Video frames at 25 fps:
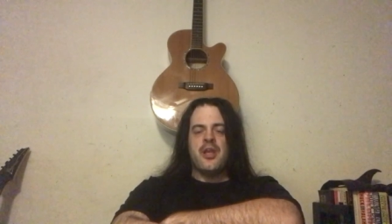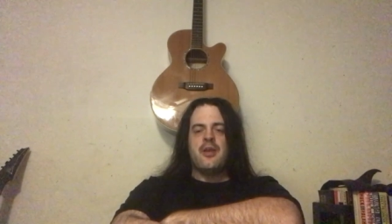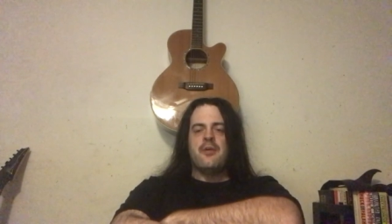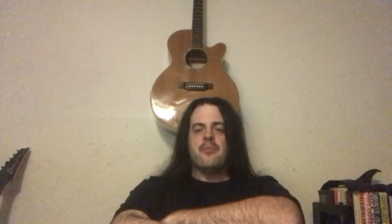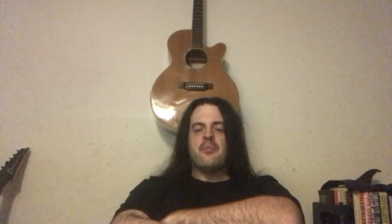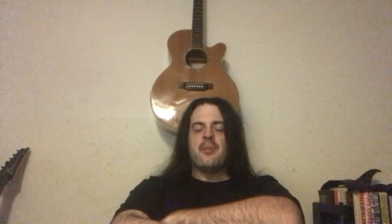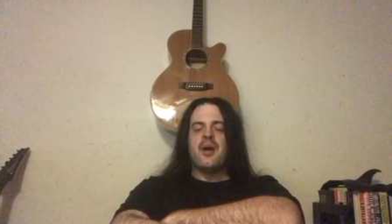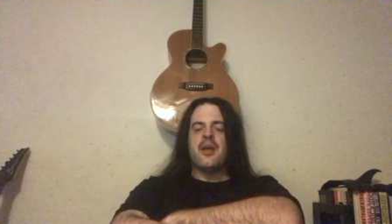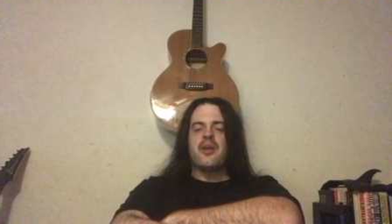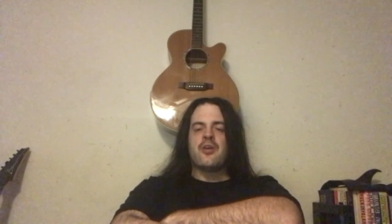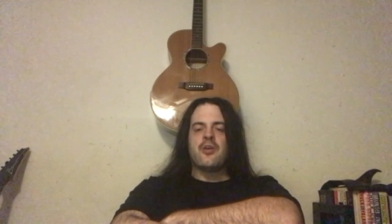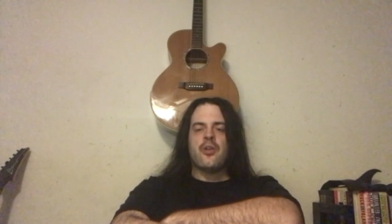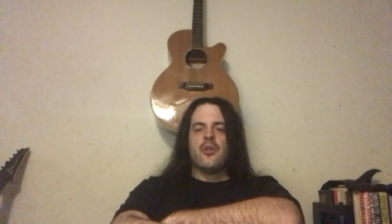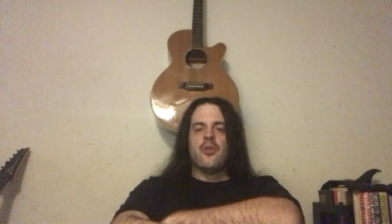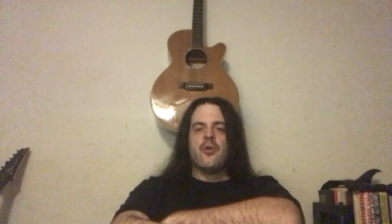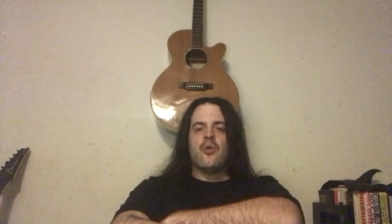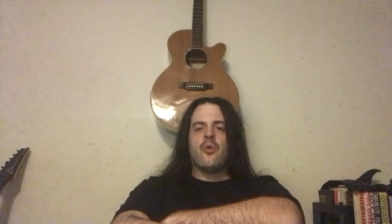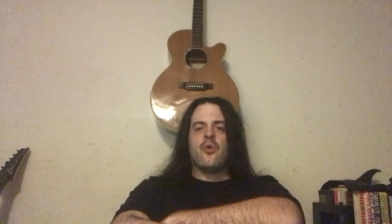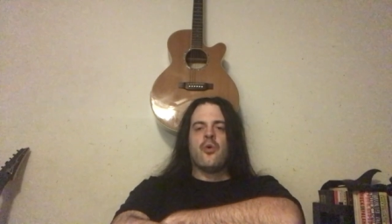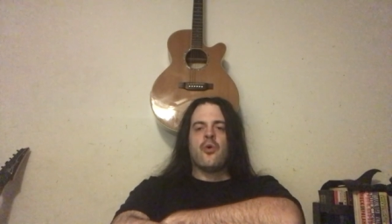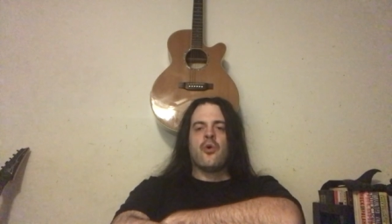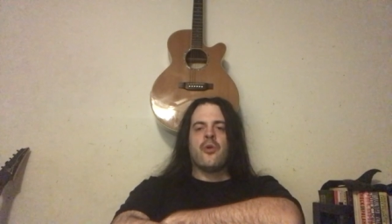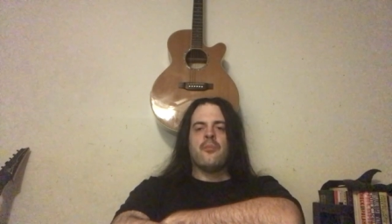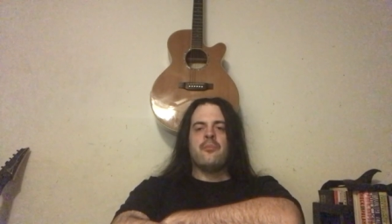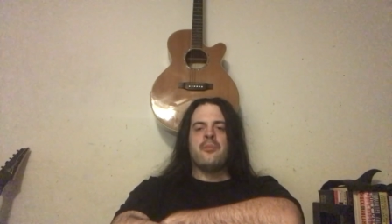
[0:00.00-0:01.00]
Michael
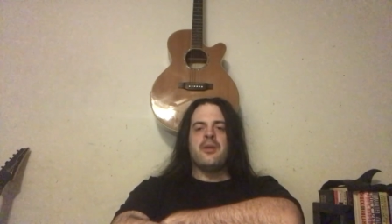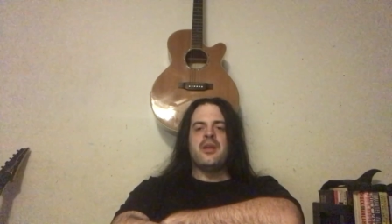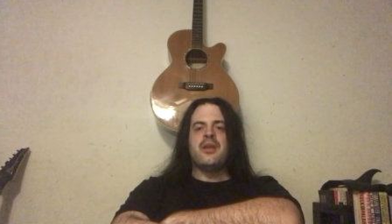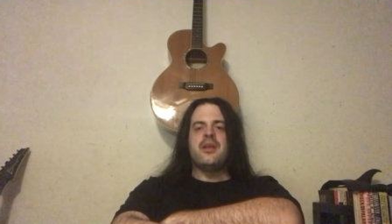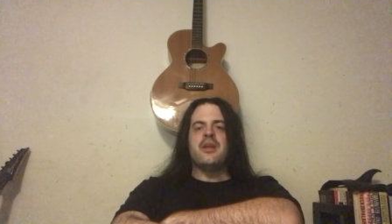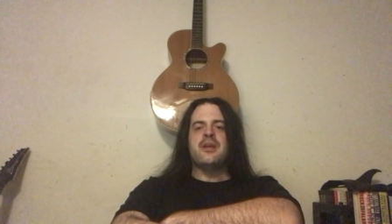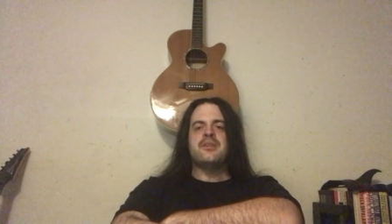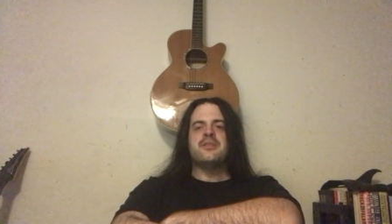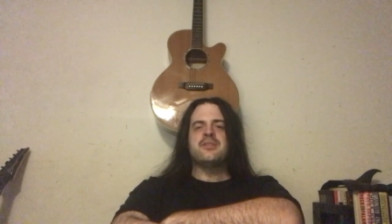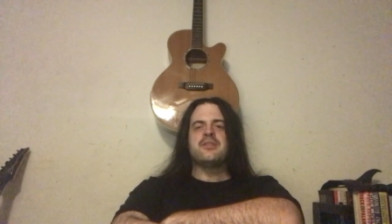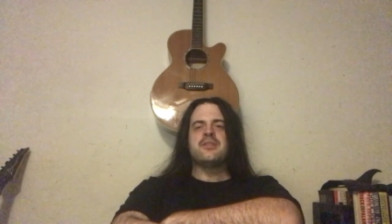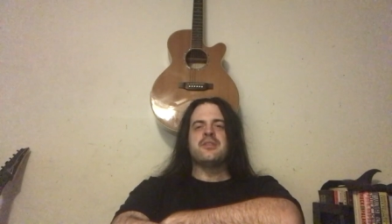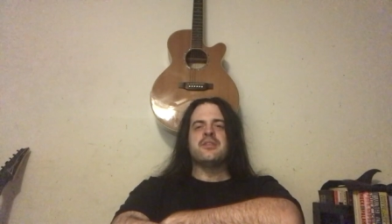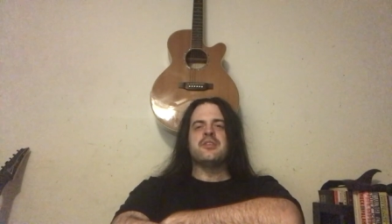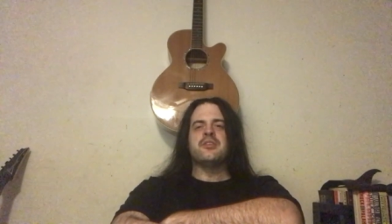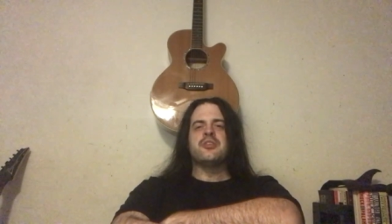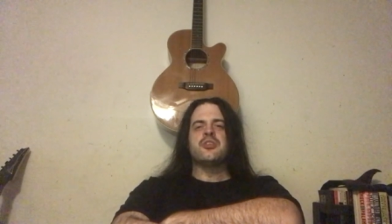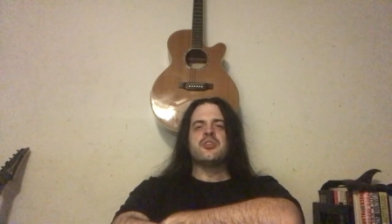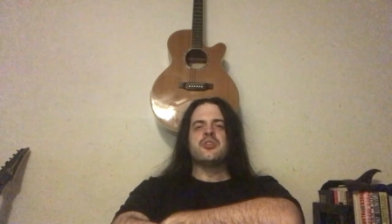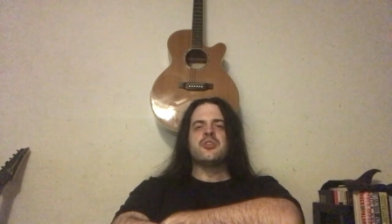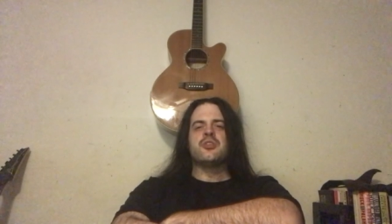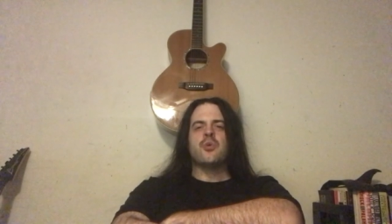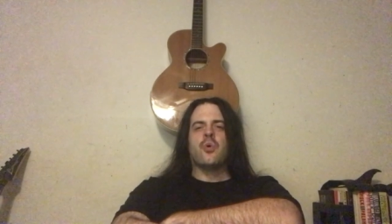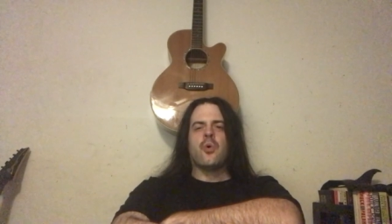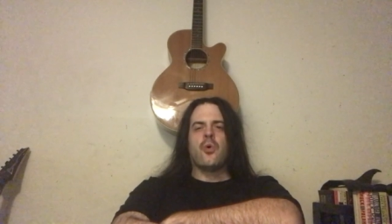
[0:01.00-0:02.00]
Oher begins the
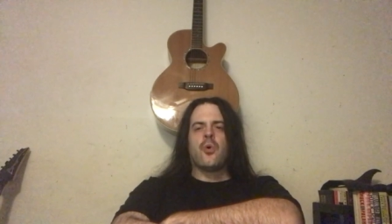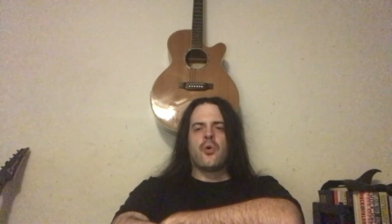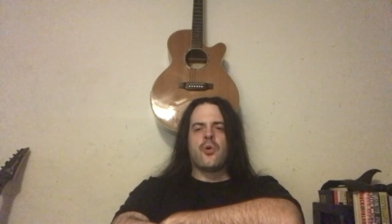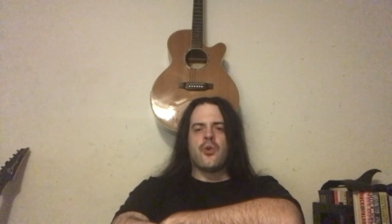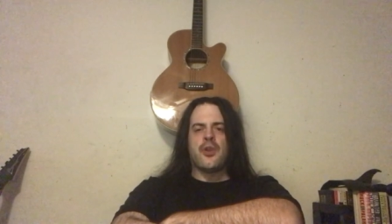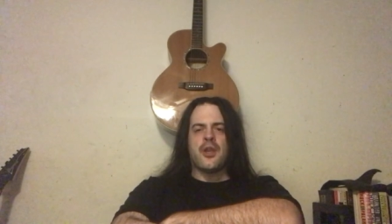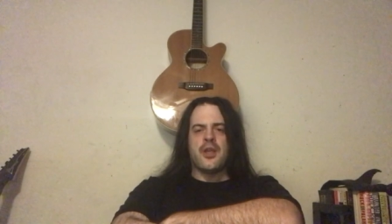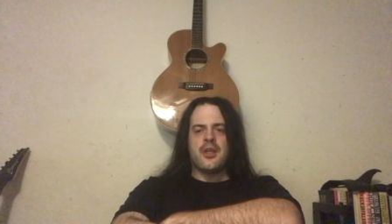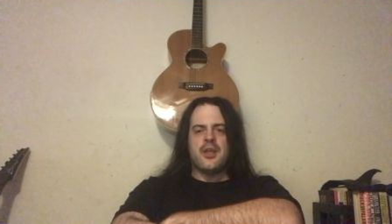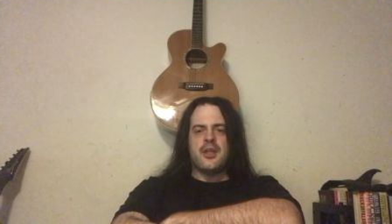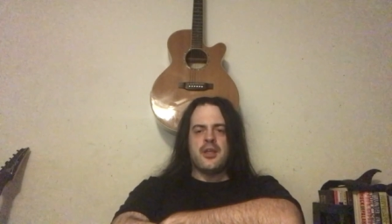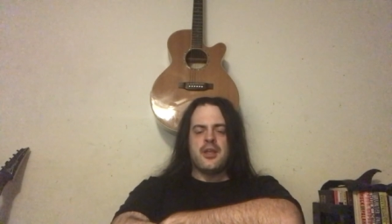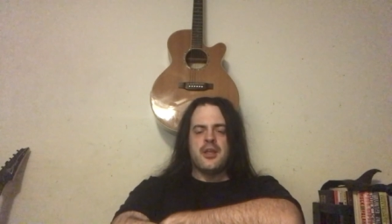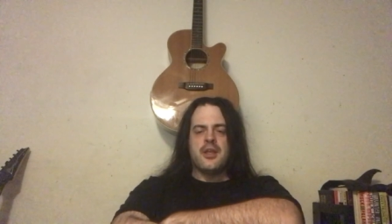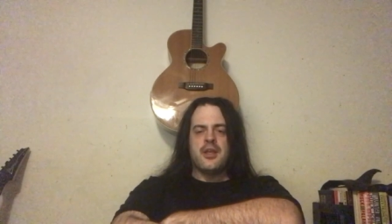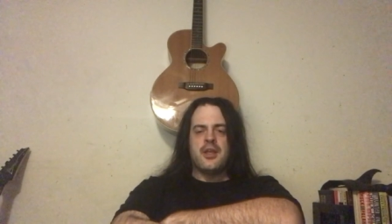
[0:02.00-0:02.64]
story